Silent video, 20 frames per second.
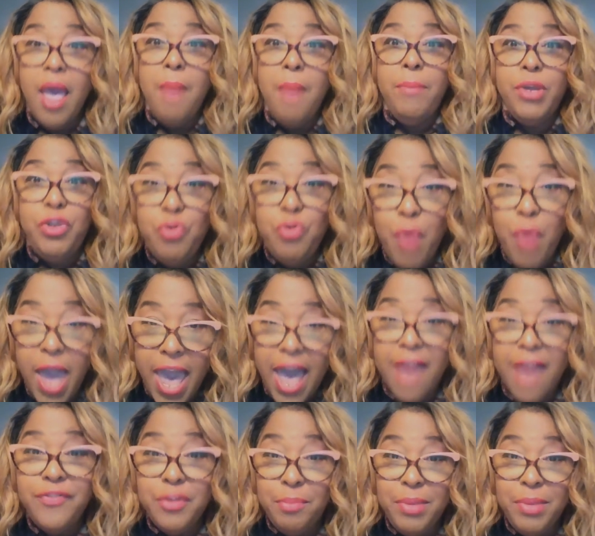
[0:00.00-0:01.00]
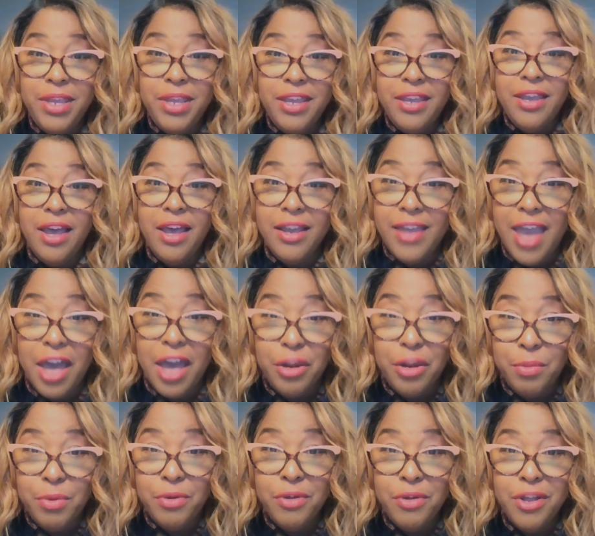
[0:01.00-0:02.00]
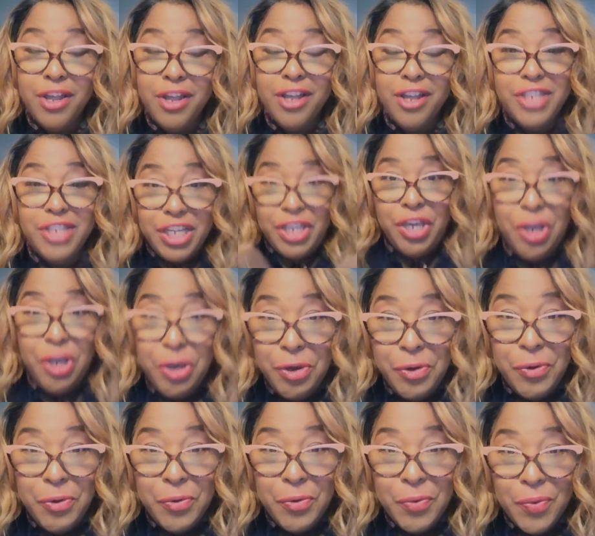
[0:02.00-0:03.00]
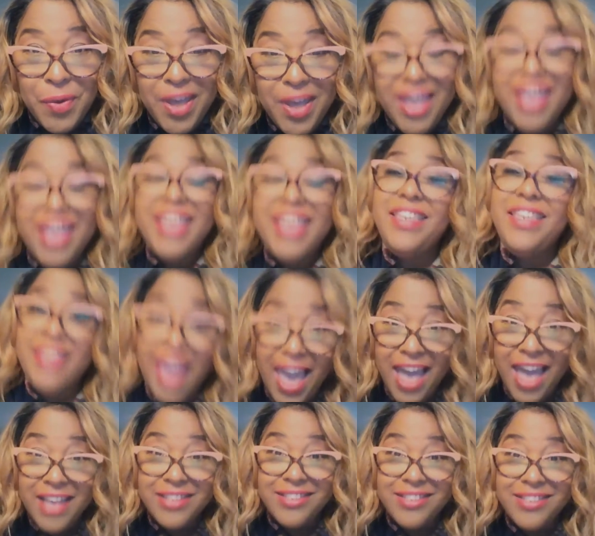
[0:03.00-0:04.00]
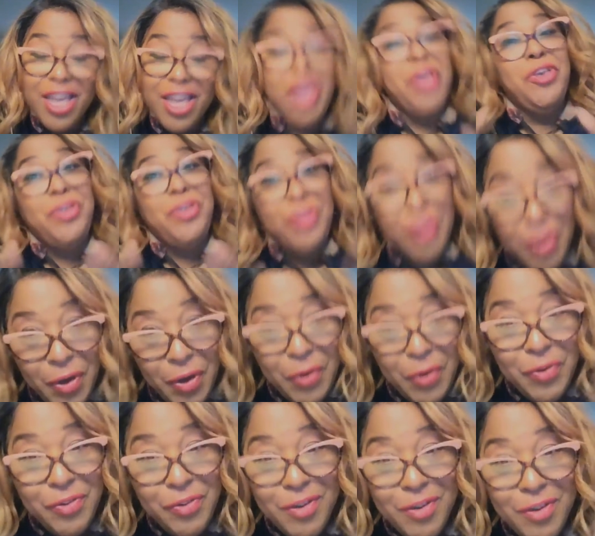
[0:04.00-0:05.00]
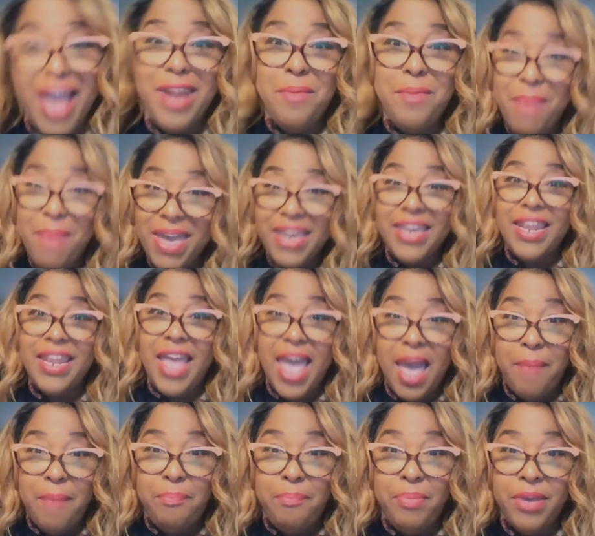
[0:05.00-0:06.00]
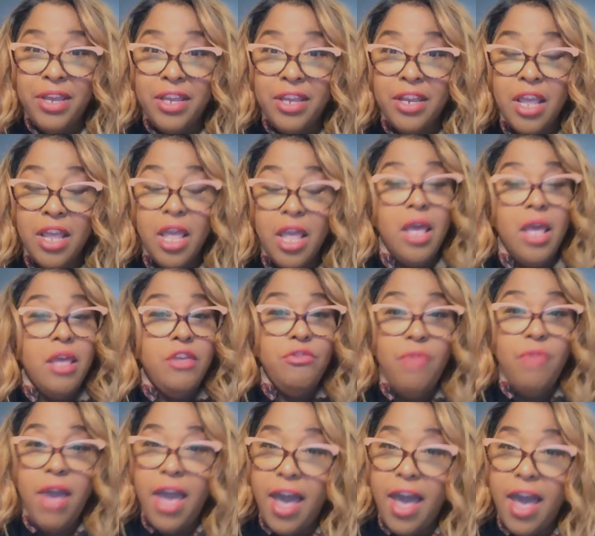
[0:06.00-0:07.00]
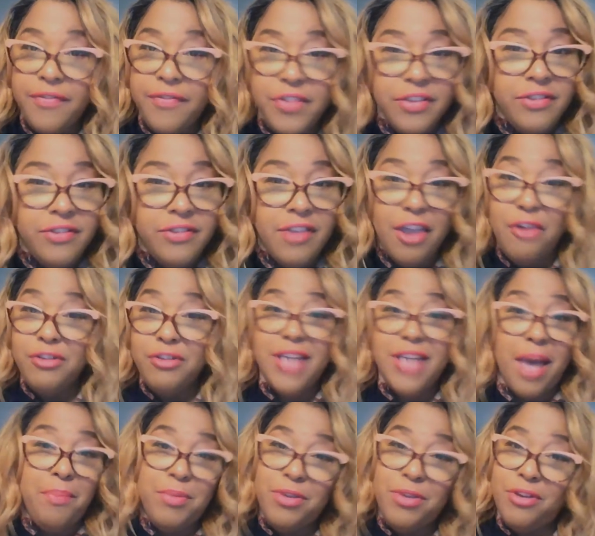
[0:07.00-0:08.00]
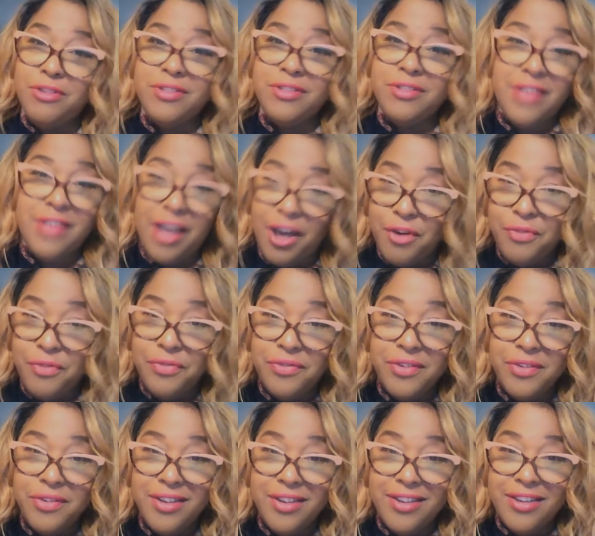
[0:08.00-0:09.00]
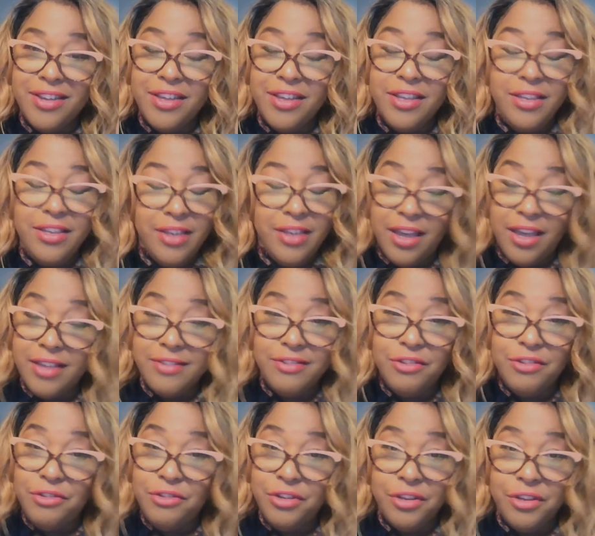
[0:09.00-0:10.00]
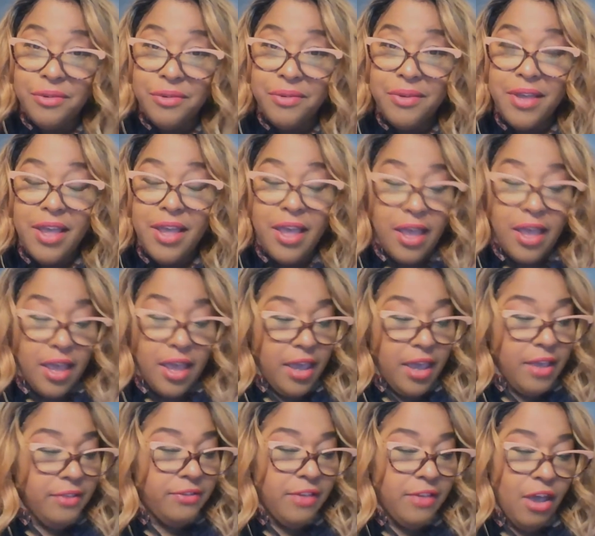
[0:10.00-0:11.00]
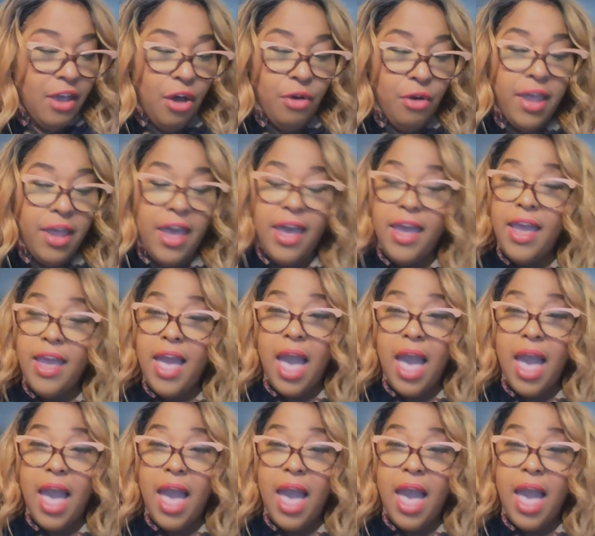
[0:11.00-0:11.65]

but you have to be accountable to you. Yes, you got to make it happen. You have to stay on top of yourself. Yes, you do. And say, okay,